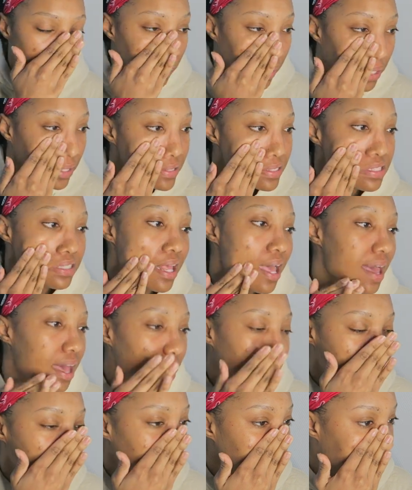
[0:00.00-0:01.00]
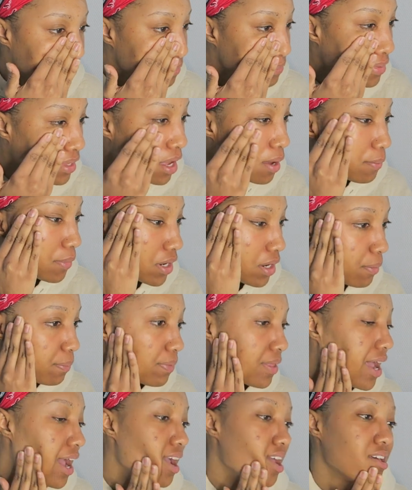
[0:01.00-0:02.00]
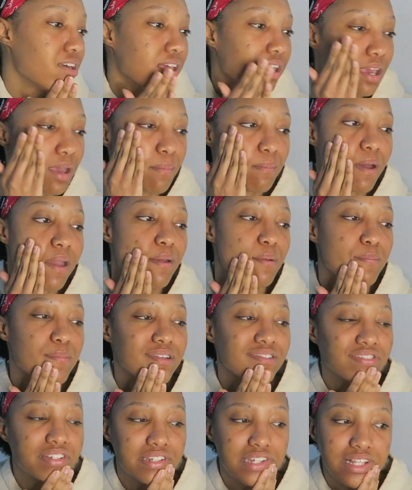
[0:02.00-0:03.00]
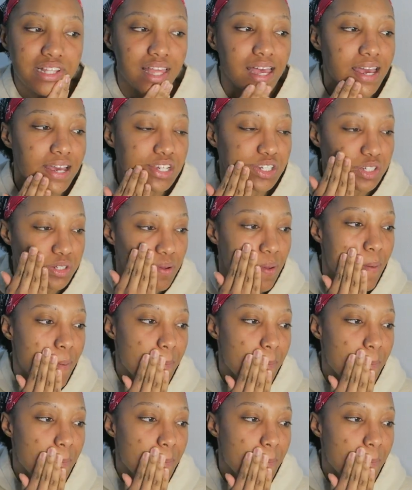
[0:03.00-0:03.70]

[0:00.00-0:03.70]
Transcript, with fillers: But instead, I'm gonna apply my Epiphany Lash,